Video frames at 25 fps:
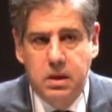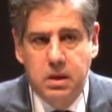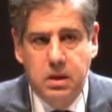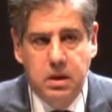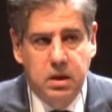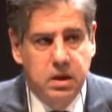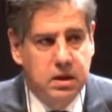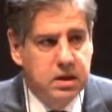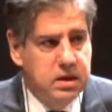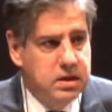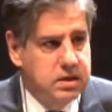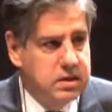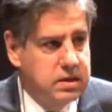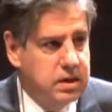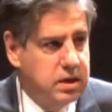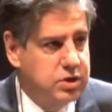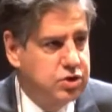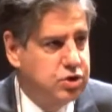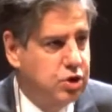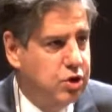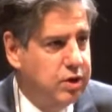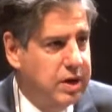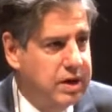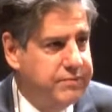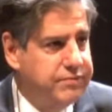It is in a
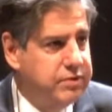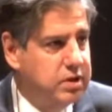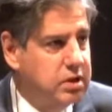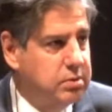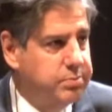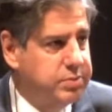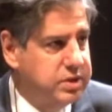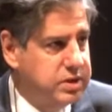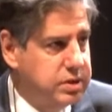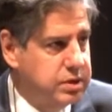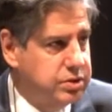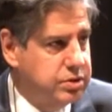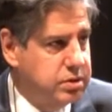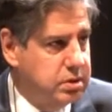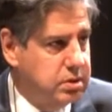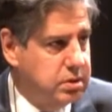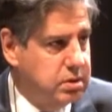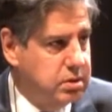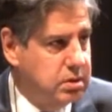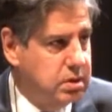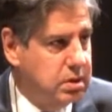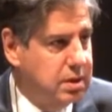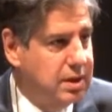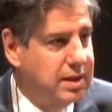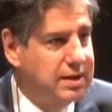geographical position,
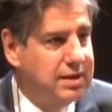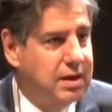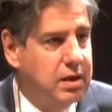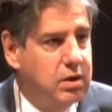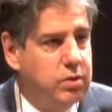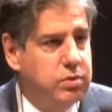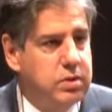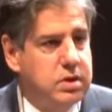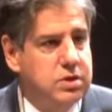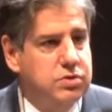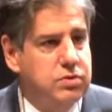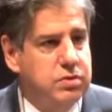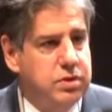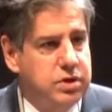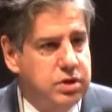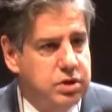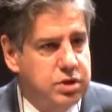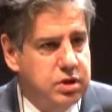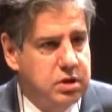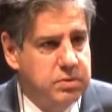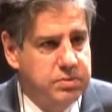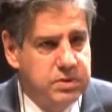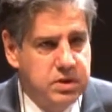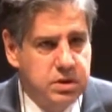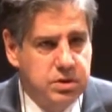let alone a
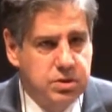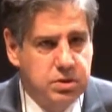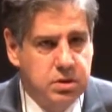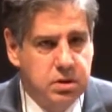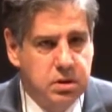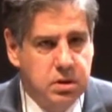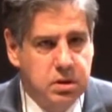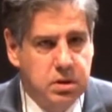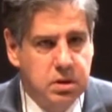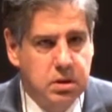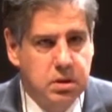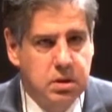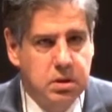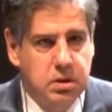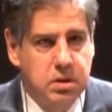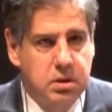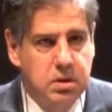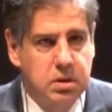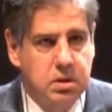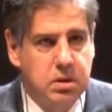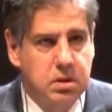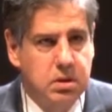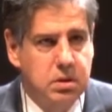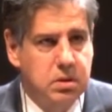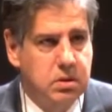strategic position,
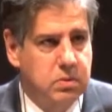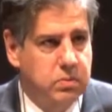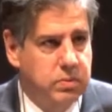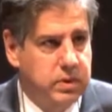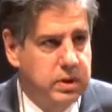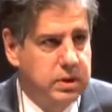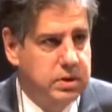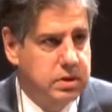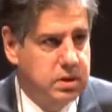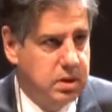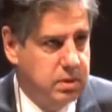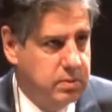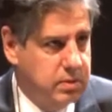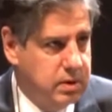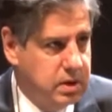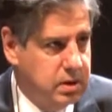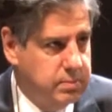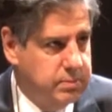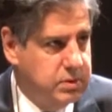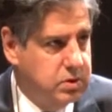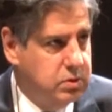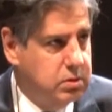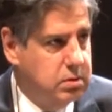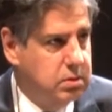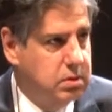which I will
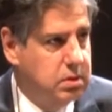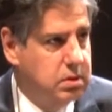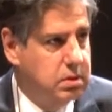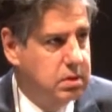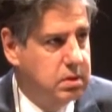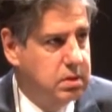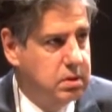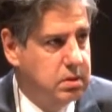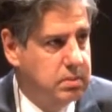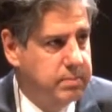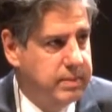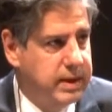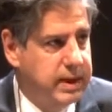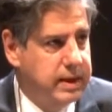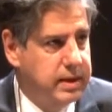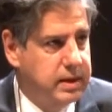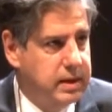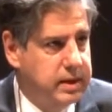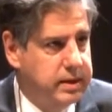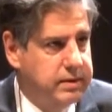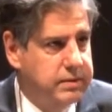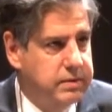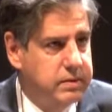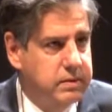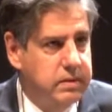come to back
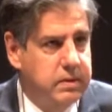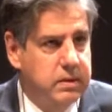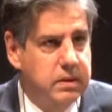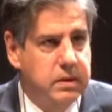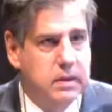later.